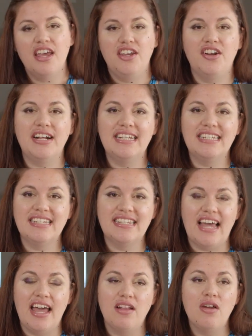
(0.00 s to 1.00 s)
You're gonna
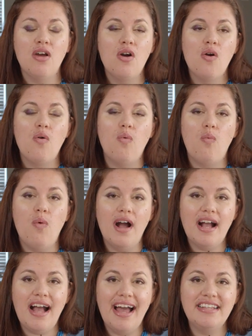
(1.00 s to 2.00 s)
decide
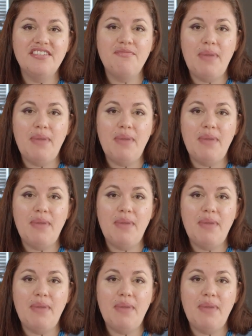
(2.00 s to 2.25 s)
what kind of